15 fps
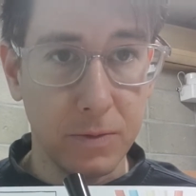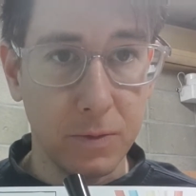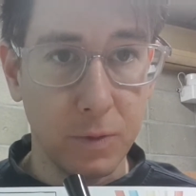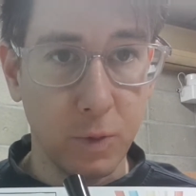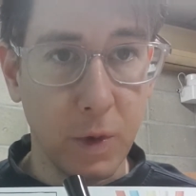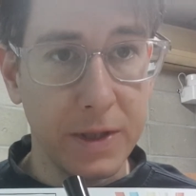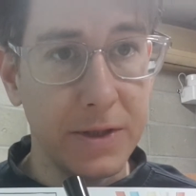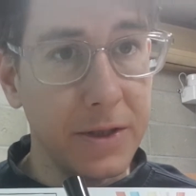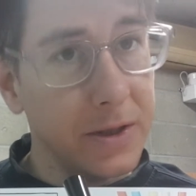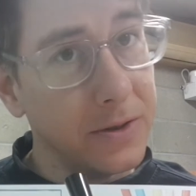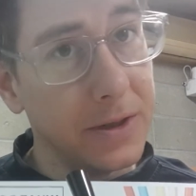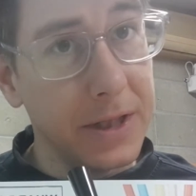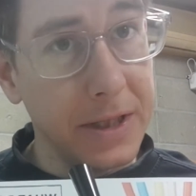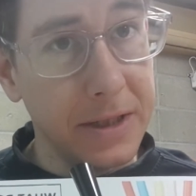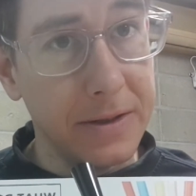what do you
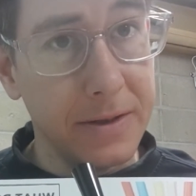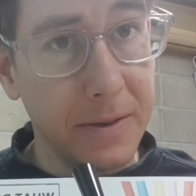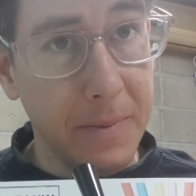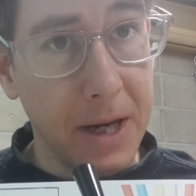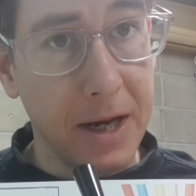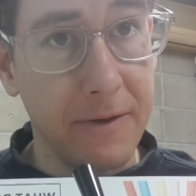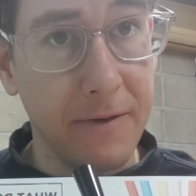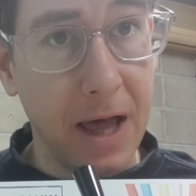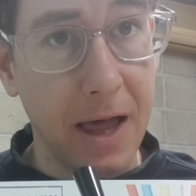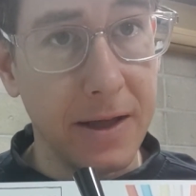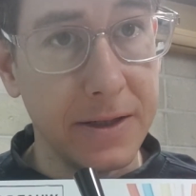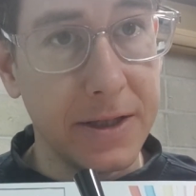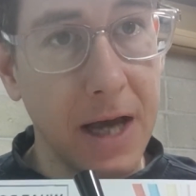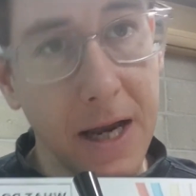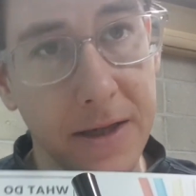need to make a
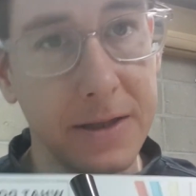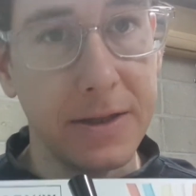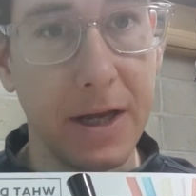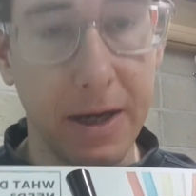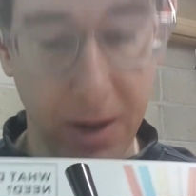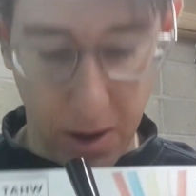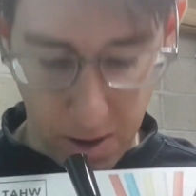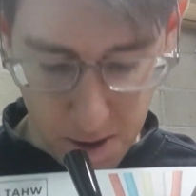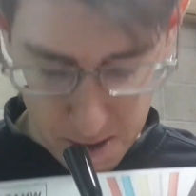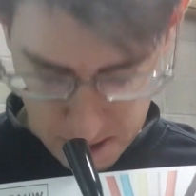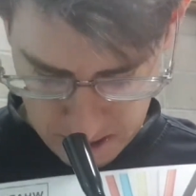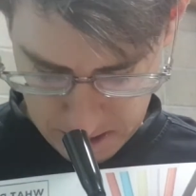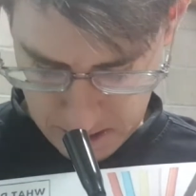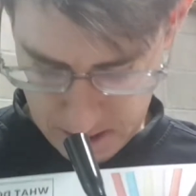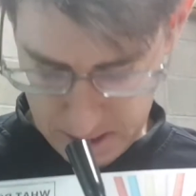Valentine's Day card?
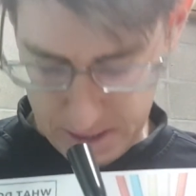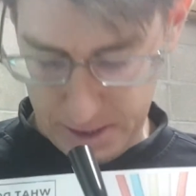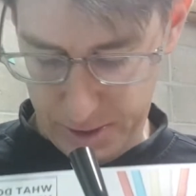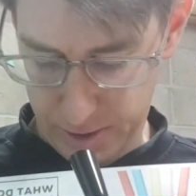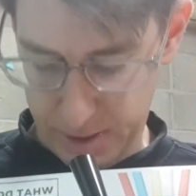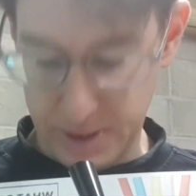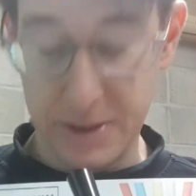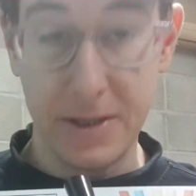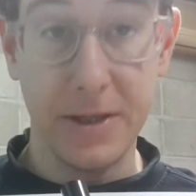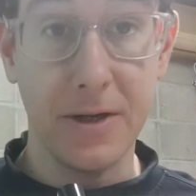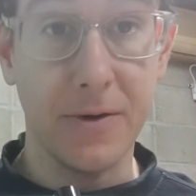You can see the